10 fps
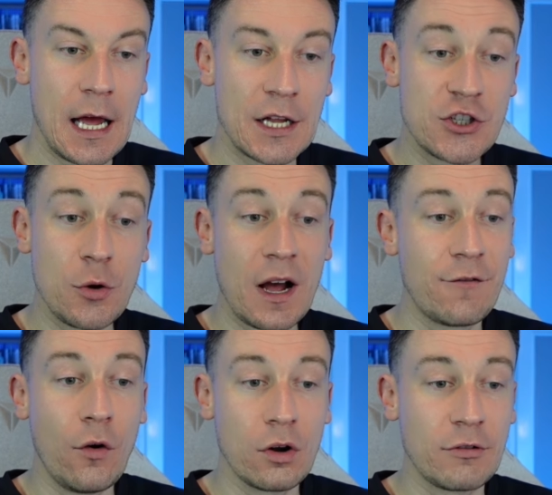2 out of
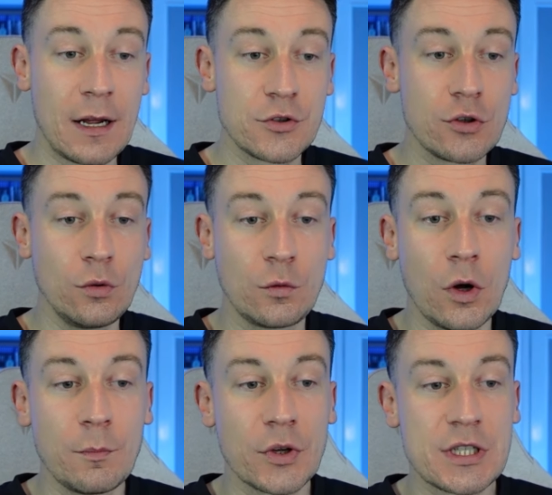4 ground duels
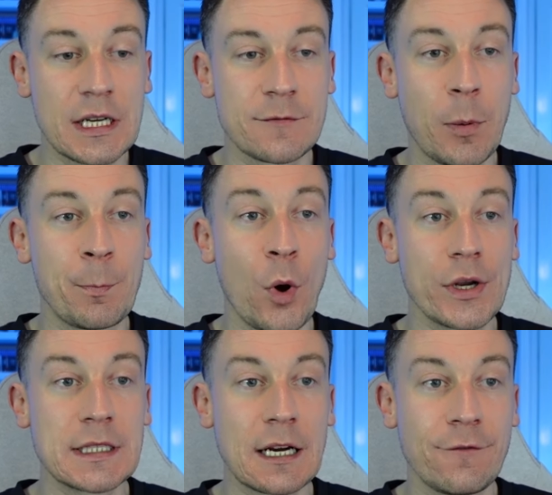won, but
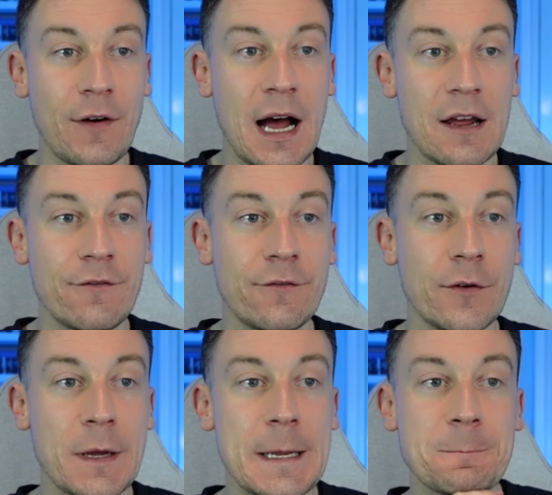6.5 for
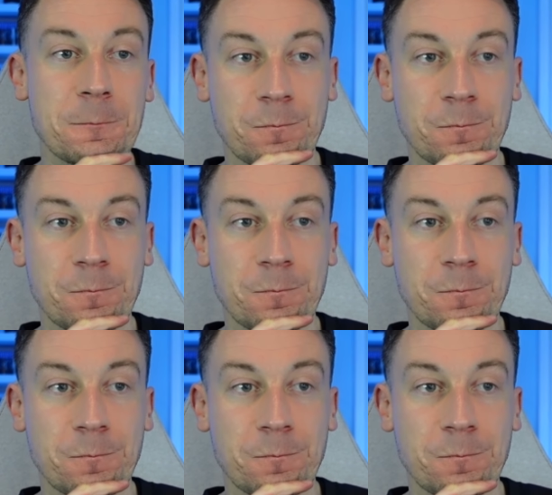me.